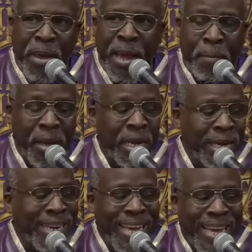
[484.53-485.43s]
in man,
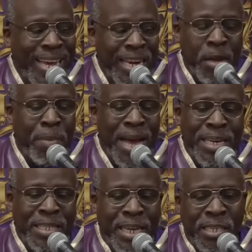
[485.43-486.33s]
meaning
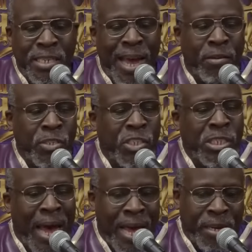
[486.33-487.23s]
anybody that is
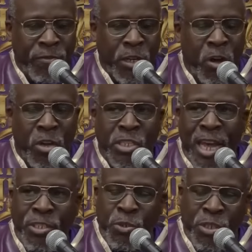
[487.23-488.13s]
outside of the law,
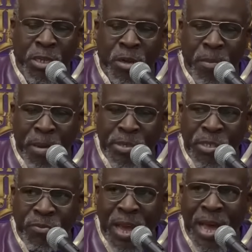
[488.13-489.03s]
statutes, and
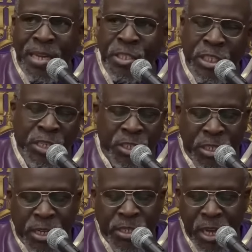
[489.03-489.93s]
commandments of God and
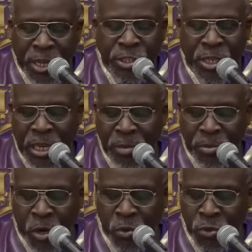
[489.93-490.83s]
teaching us to
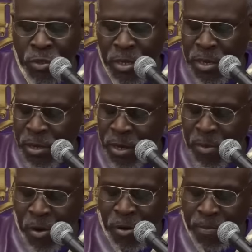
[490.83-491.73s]
keep those.
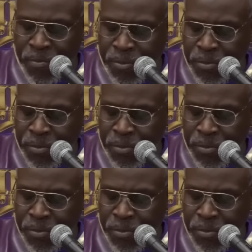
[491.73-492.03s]
Come on.